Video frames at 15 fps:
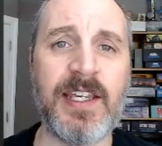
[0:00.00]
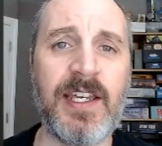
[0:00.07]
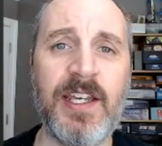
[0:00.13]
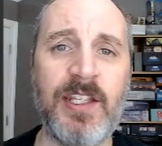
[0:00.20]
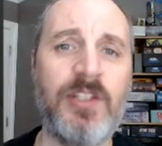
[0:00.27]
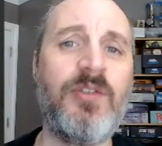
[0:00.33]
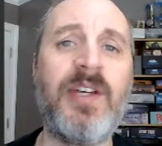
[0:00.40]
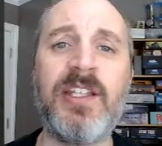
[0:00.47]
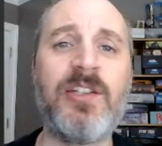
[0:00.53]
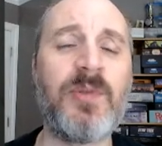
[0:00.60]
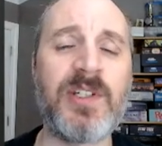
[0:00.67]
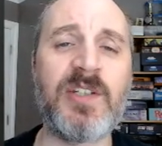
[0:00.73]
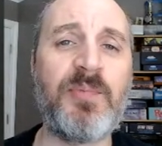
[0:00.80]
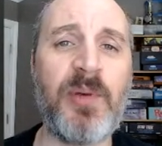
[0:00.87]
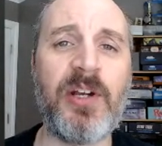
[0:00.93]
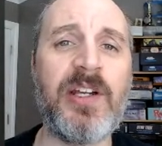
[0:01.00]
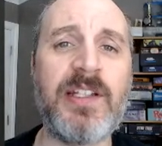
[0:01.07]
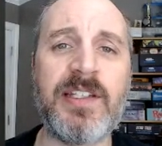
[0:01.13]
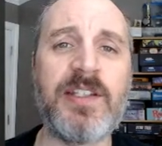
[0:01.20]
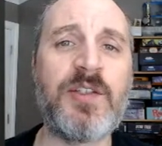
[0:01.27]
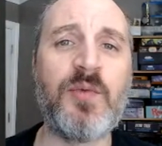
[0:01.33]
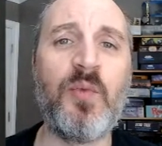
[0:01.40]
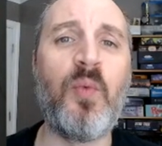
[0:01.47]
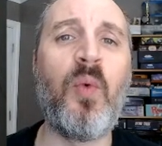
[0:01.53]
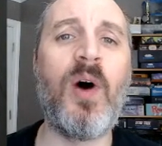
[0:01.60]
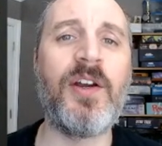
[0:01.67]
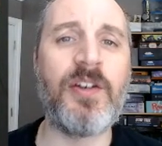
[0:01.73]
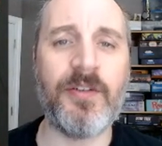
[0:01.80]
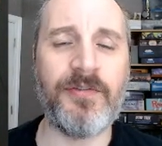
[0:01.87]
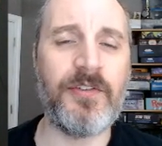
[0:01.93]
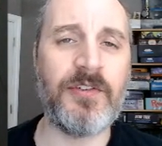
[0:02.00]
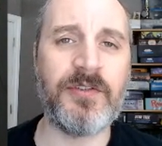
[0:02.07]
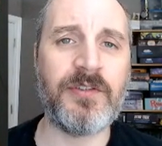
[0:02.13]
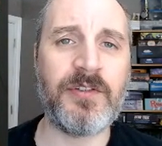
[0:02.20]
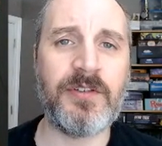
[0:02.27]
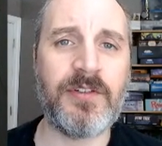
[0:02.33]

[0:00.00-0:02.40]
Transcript: you get to experience this wonderful